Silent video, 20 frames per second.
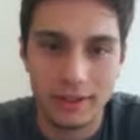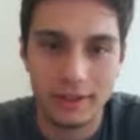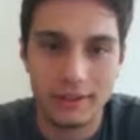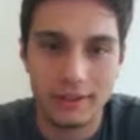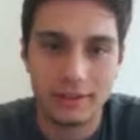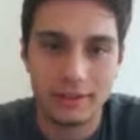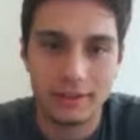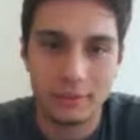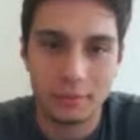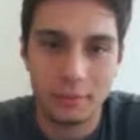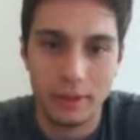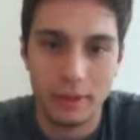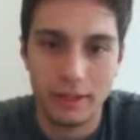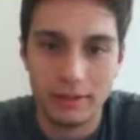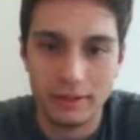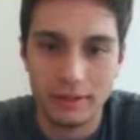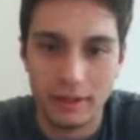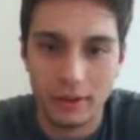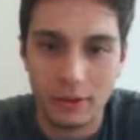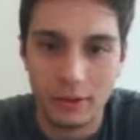is
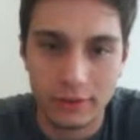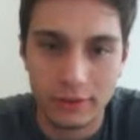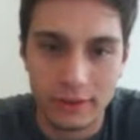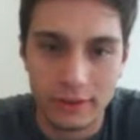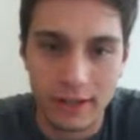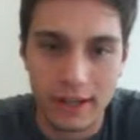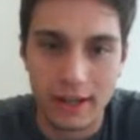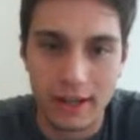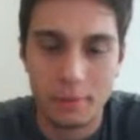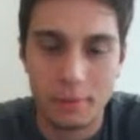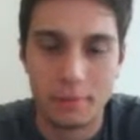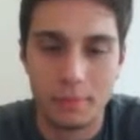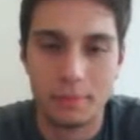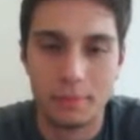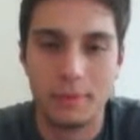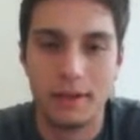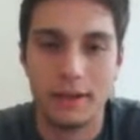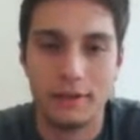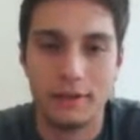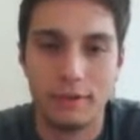Melissa Cota,
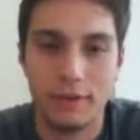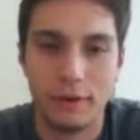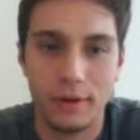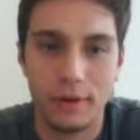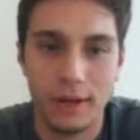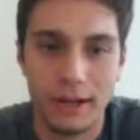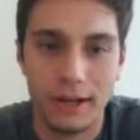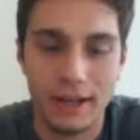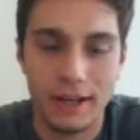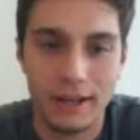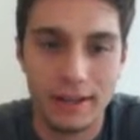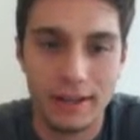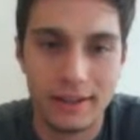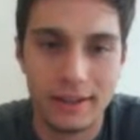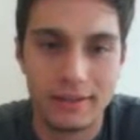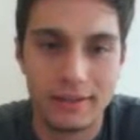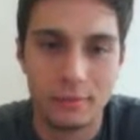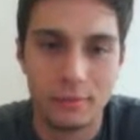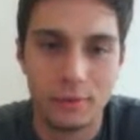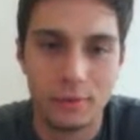Miguel Favela,
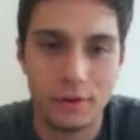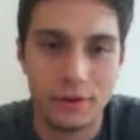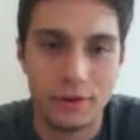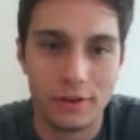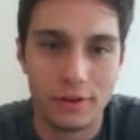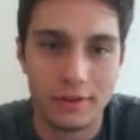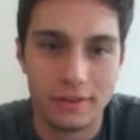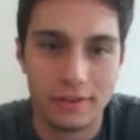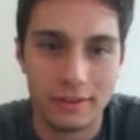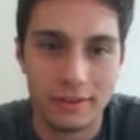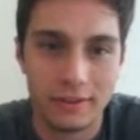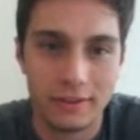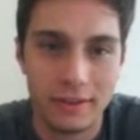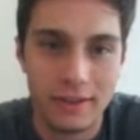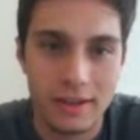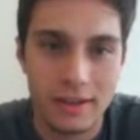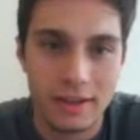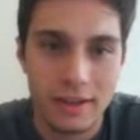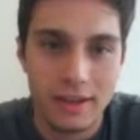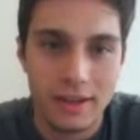and Simon Rosas.
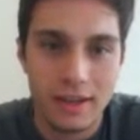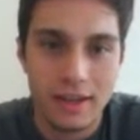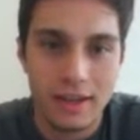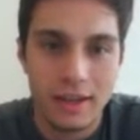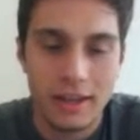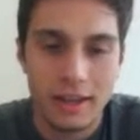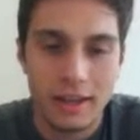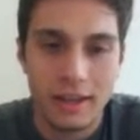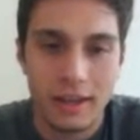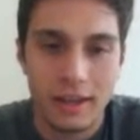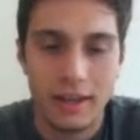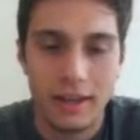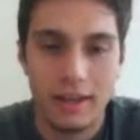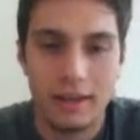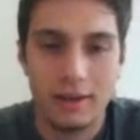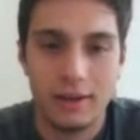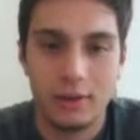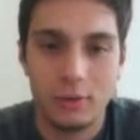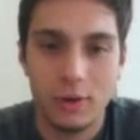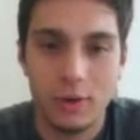
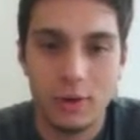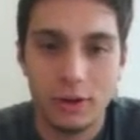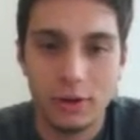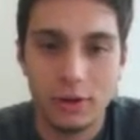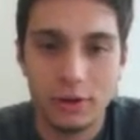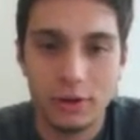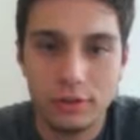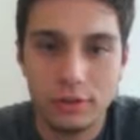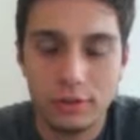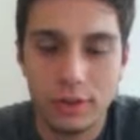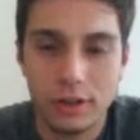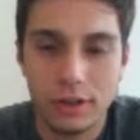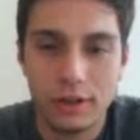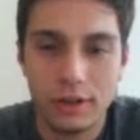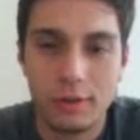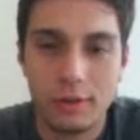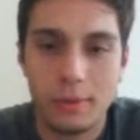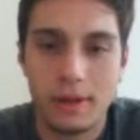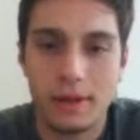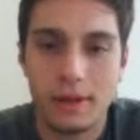We are going to
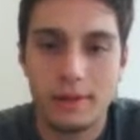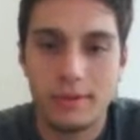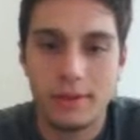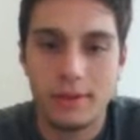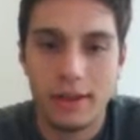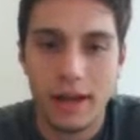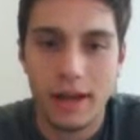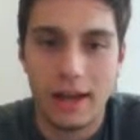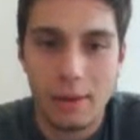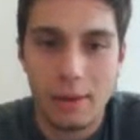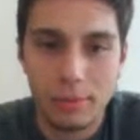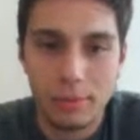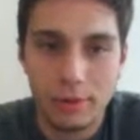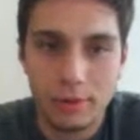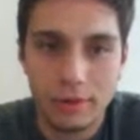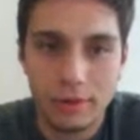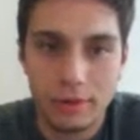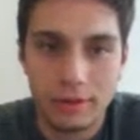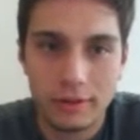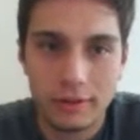talk about
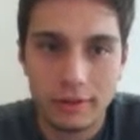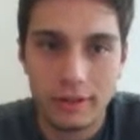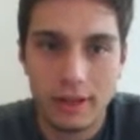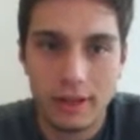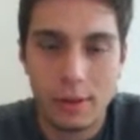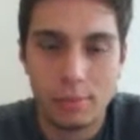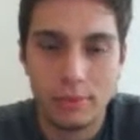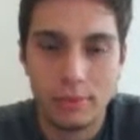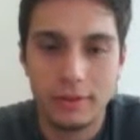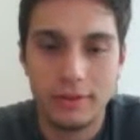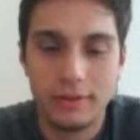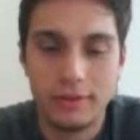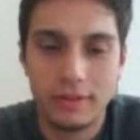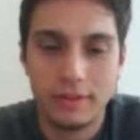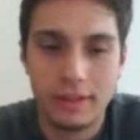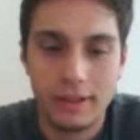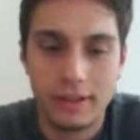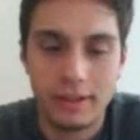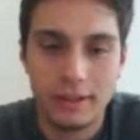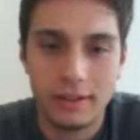Apple. Apple is
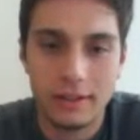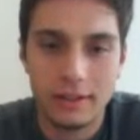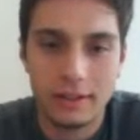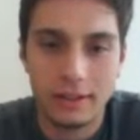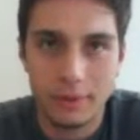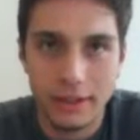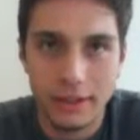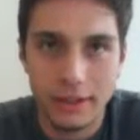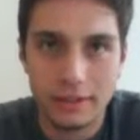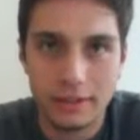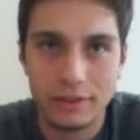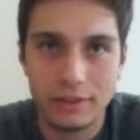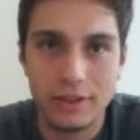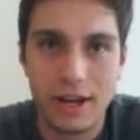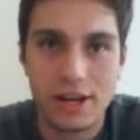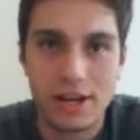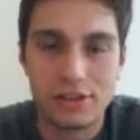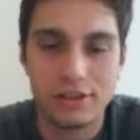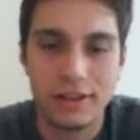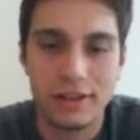a big
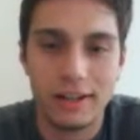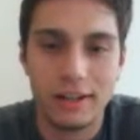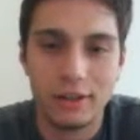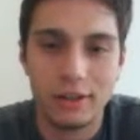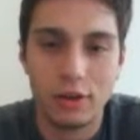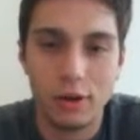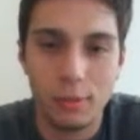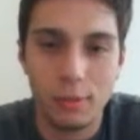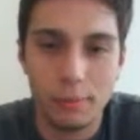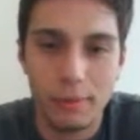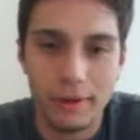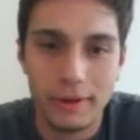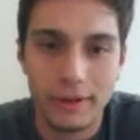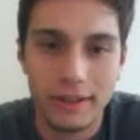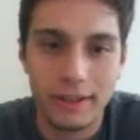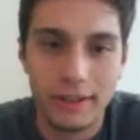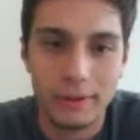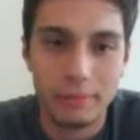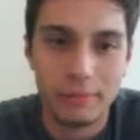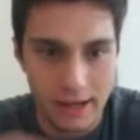international
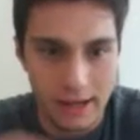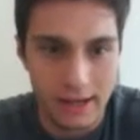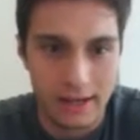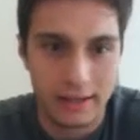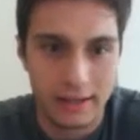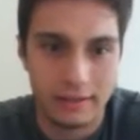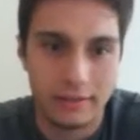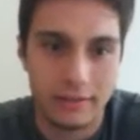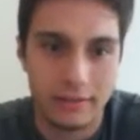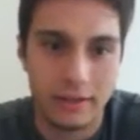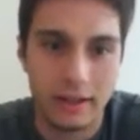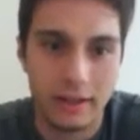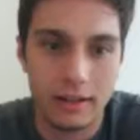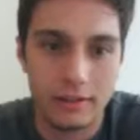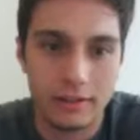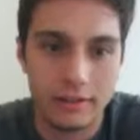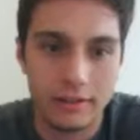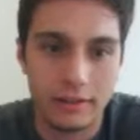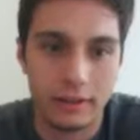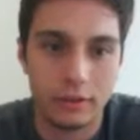company that
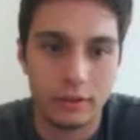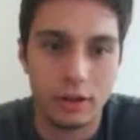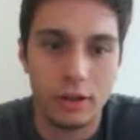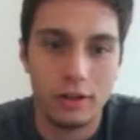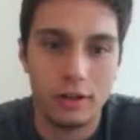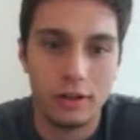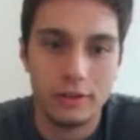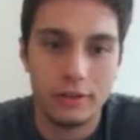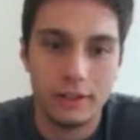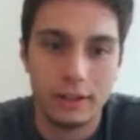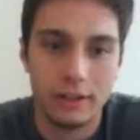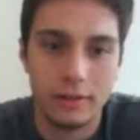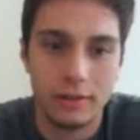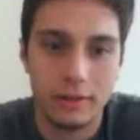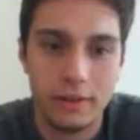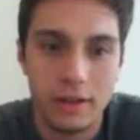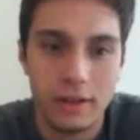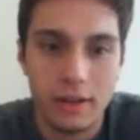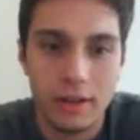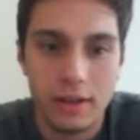sells technology